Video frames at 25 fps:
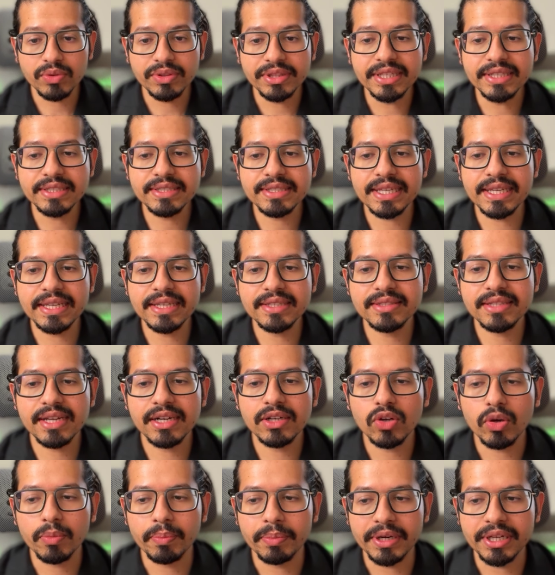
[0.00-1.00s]
Now this is
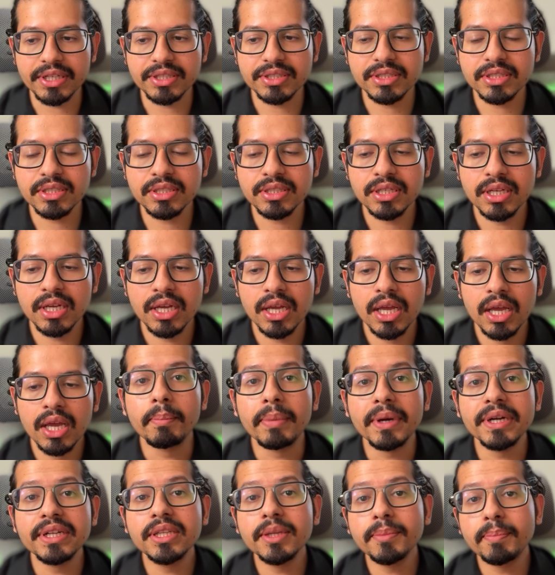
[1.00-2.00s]
that operation,
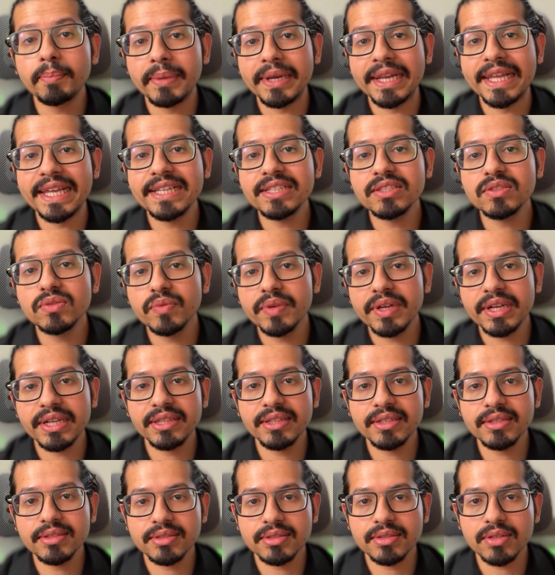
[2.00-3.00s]
but the place
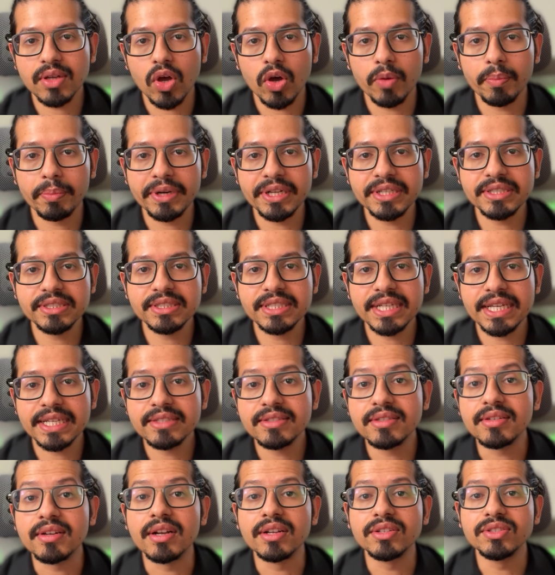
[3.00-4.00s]
where this operation
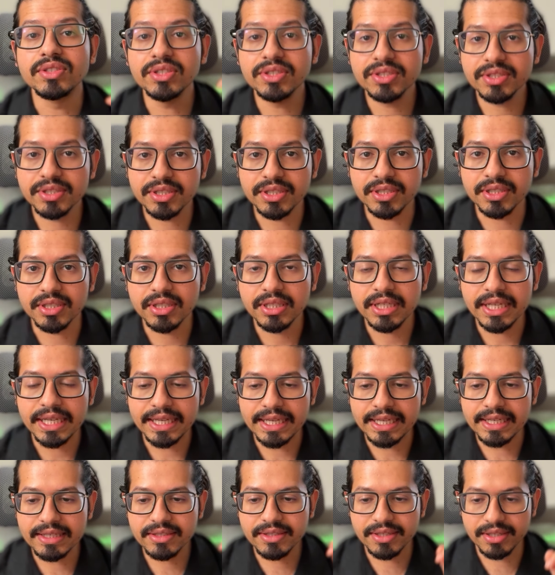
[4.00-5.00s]
gets registered
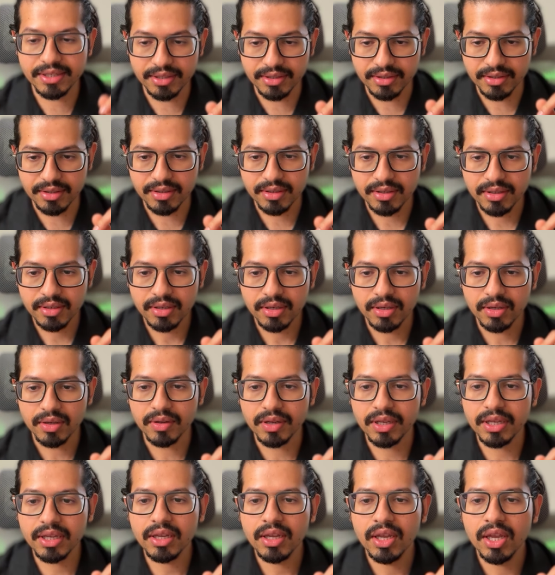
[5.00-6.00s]
is here.
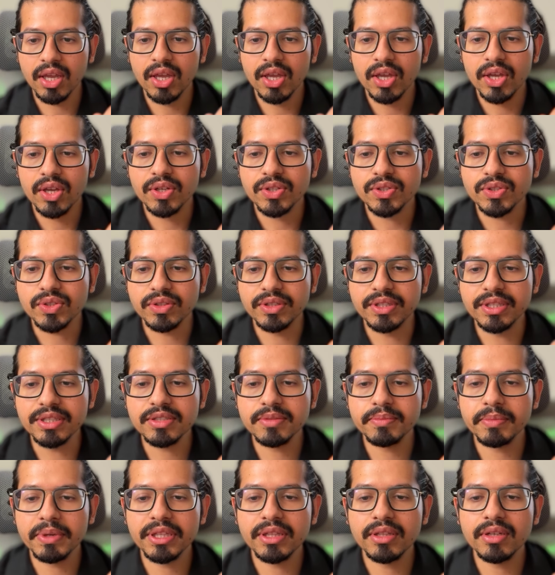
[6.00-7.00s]
Okay. So
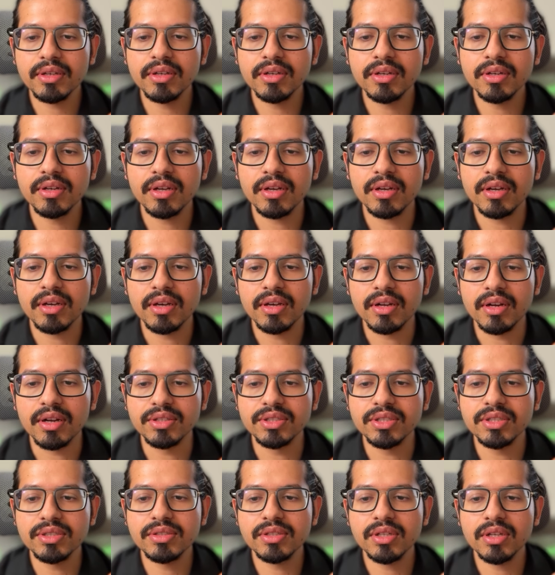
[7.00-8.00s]
this method
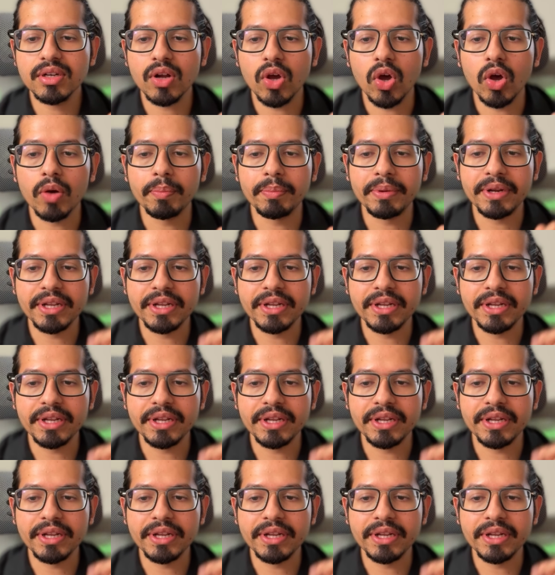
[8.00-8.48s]
register